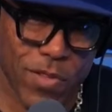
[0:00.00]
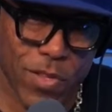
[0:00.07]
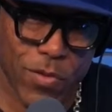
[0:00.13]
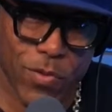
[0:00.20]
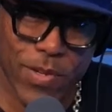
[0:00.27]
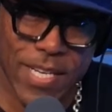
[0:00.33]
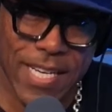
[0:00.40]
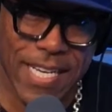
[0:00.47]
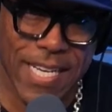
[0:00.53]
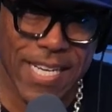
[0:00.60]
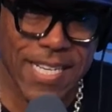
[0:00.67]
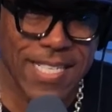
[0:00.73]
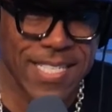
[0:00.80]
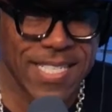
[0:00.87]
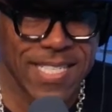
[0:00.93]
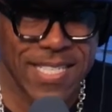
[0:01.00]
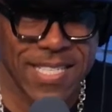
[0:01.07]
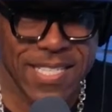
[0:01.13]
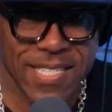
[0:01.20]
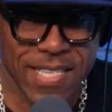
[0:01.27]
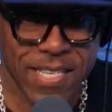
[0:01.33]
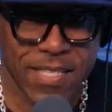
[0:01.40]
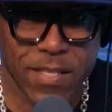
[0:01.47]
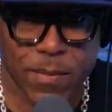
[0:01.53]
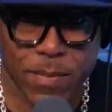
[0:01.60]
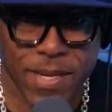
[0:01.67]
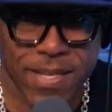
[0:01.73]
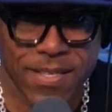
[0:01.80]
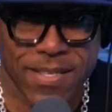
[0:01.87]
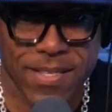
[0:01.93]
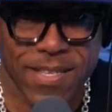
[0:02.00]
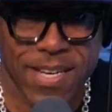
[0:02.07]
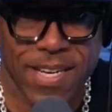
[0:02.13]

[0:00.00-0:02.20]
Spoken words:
3 to 6 months,